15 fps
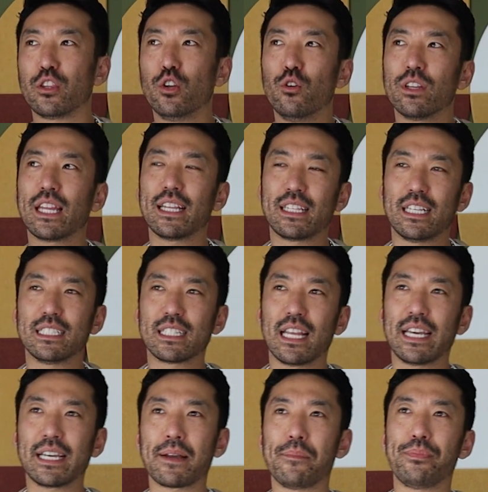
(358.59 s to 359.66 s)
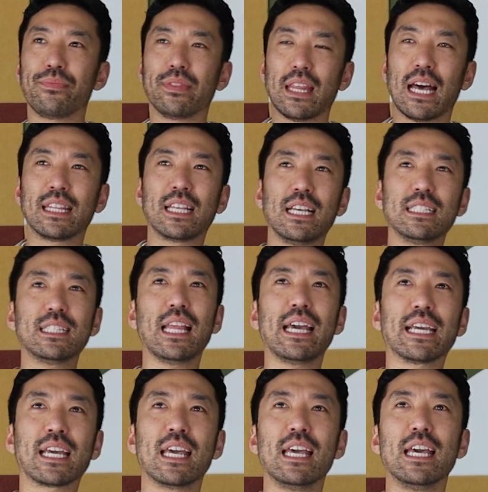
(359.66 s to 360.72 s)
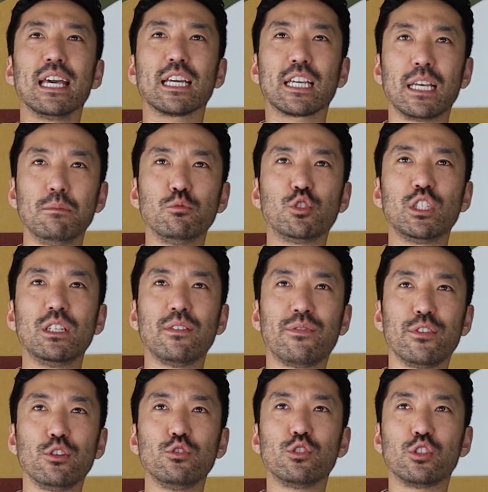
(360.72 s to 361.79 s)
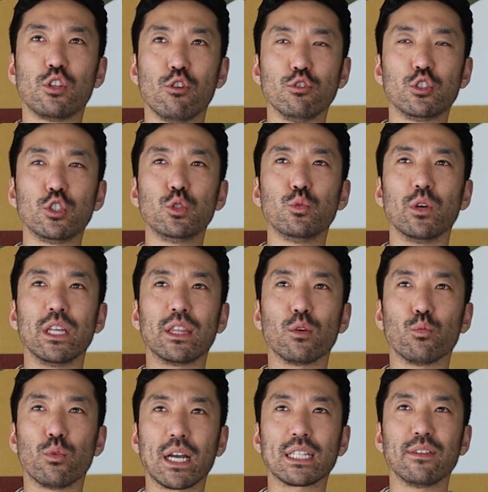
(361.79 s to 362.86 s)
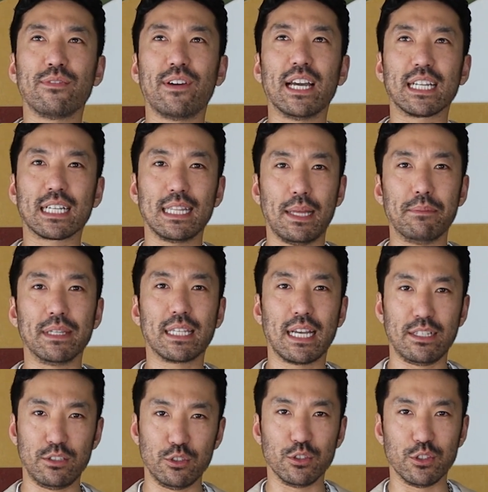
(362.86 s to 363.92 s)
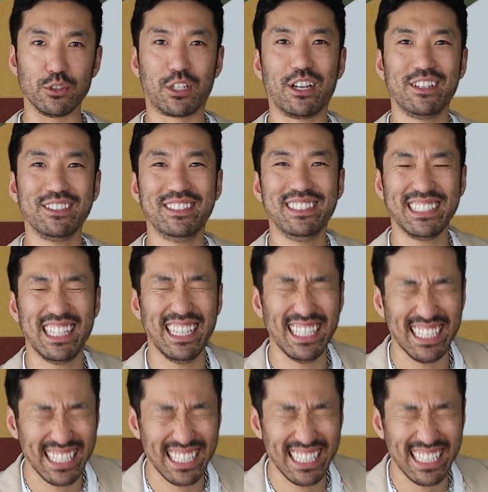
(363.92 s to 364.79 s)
You know what that tastes like? That tastes like kimchi infused soju with rectified clementine yuzu juice.